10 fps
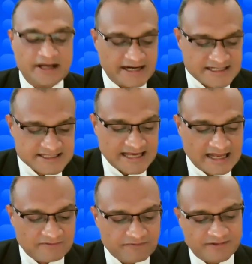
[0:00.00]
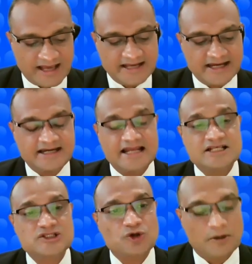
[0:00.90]
itself like a
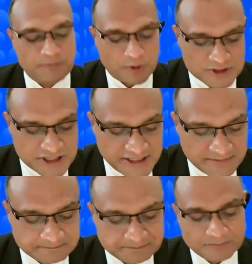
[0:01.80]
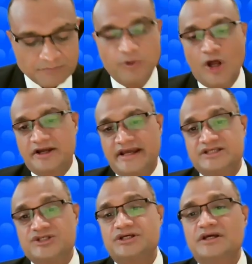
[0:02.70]
telescope, causing
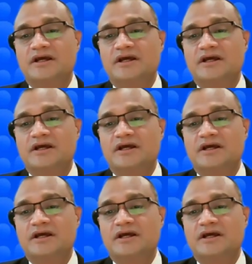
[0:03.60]
blockage,